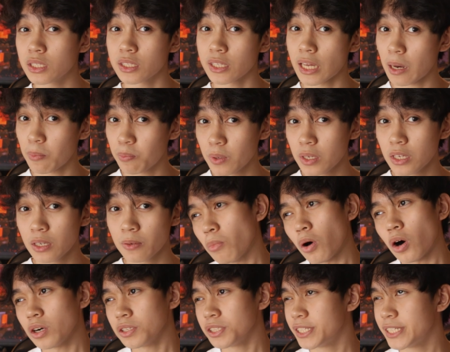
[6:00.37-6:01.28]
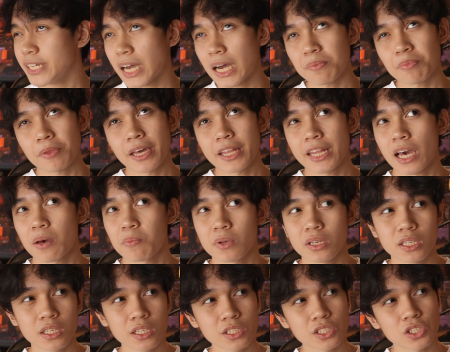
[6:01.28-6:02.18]
Snappy. Mod tab,
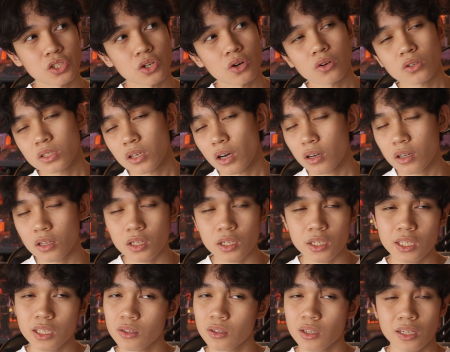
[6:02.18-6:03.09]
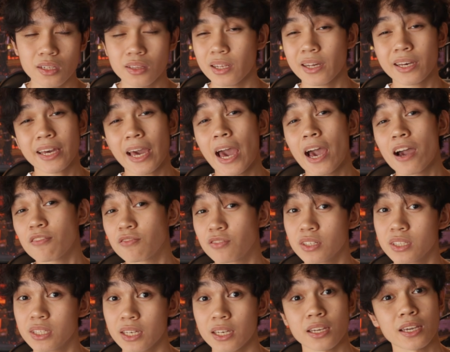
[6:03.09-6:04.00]
dynamic keystroke, toggle key, like
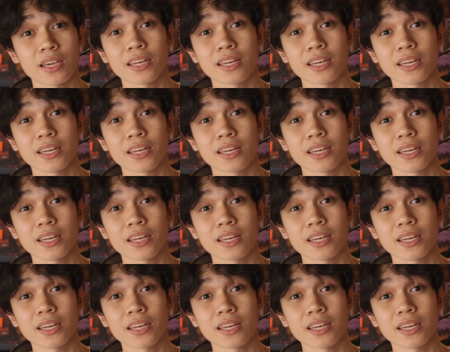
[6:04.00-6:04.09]
everything,